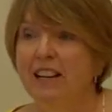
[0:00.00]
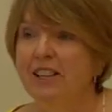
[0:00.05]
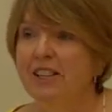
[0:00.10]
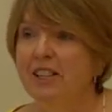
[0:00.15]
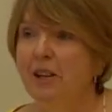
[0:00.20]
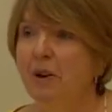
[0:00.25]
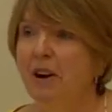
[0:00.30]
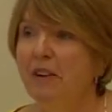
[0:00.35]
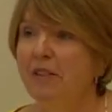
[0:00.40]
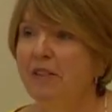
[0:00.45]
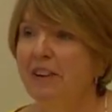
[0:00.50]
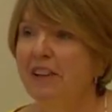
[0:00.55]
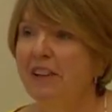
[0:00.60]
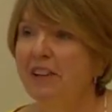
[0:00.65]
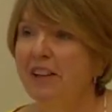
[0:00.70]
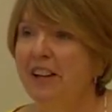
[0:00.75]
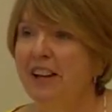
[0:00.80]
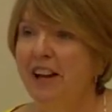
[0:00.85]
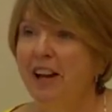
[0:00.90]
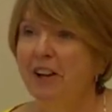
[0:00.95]
So I
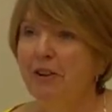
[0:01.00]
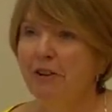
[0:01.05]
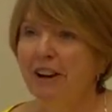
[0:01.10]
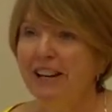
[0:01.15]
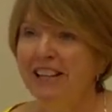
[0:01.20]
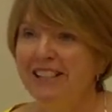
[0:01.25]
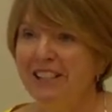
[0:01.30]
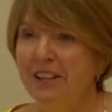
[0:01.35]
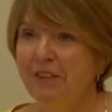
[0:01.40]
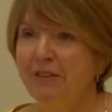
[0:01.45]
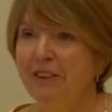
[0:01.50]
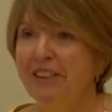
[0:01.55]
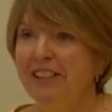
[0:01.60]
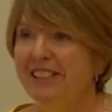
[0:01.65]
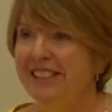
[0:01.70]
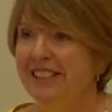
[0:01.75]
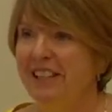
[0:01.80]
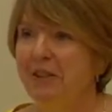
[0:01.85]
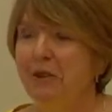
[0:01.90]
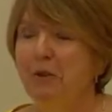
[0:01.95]
feel a great
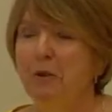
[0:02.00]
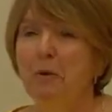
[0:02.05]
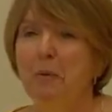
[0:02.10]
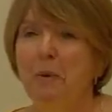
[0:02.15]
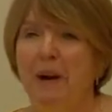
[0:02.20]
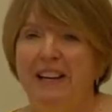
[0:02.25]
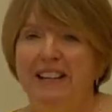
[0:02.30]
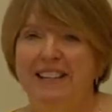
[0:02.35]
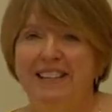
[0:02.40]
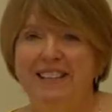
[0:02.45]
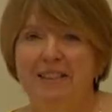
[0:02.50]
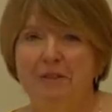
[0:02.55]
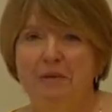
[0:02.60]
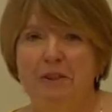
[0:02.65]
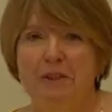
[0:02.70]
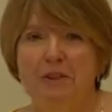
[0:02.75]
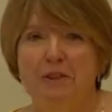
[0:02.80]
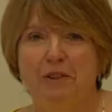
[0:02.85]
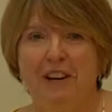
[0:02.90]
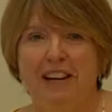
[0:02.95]
affinity in all ways
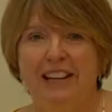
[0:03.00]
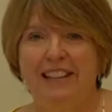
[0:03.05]
with